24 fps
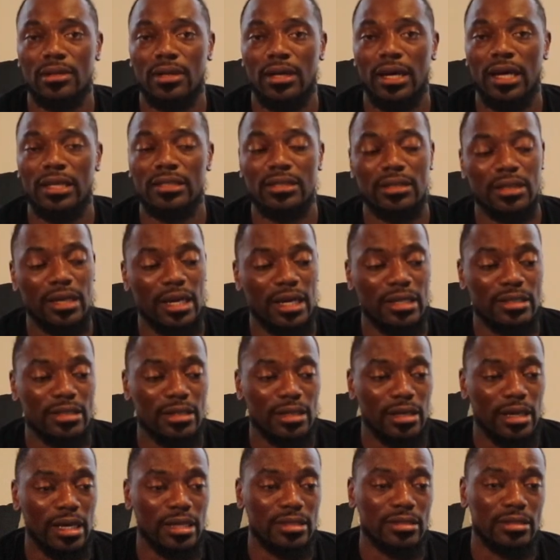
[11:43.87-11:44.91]
As
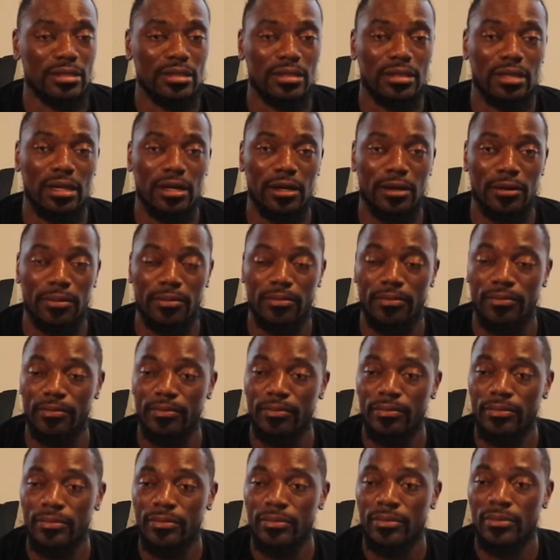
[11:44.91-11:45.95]
a
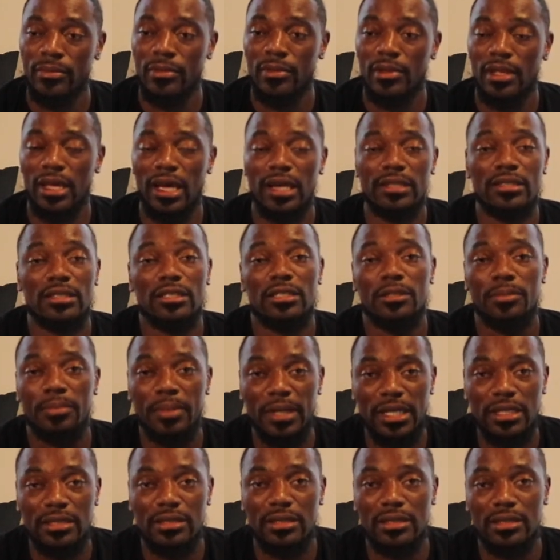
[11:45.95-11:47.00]

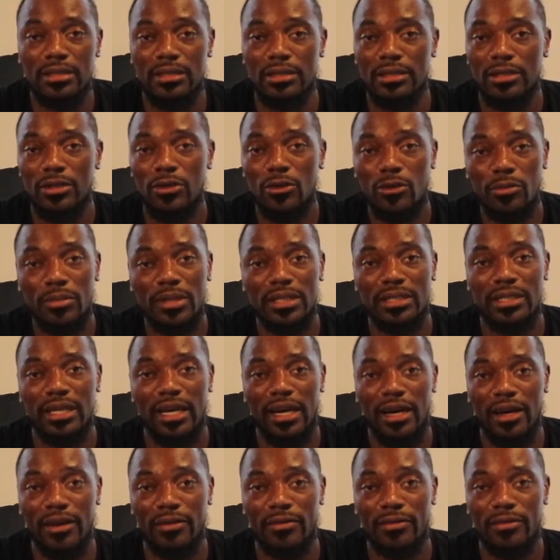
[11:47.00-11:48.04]
species, humans
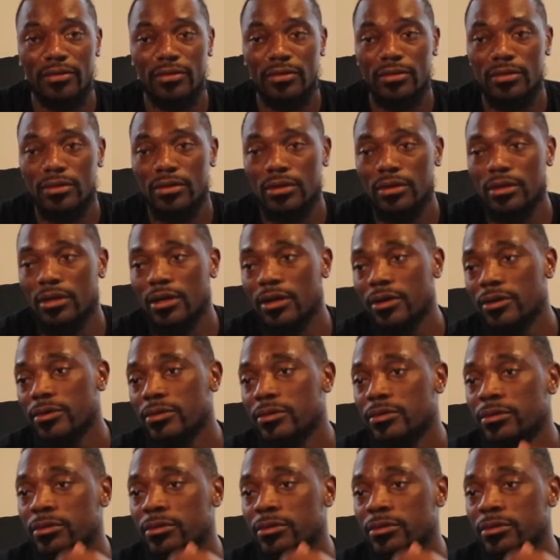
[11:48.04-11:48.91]
have, you know.